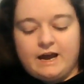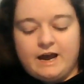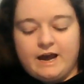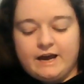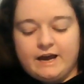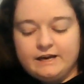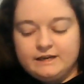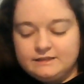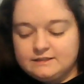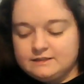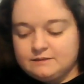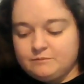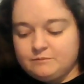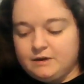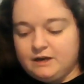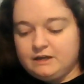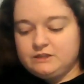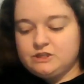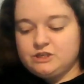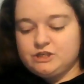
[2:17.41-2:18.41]
as
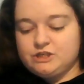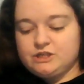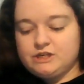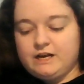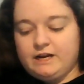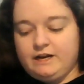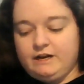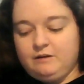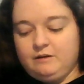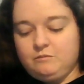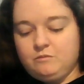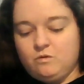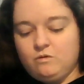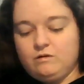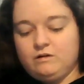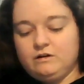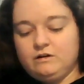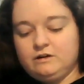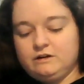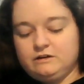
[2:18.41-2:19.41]
much
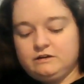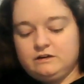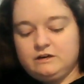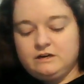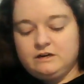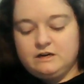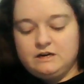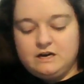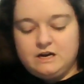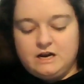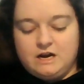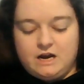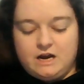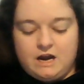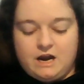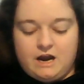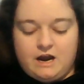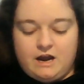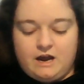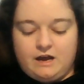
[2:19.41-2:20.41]
anymore,
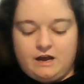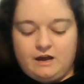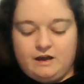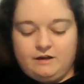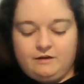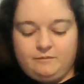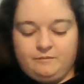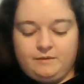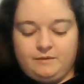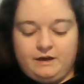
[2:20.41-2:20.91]
I don't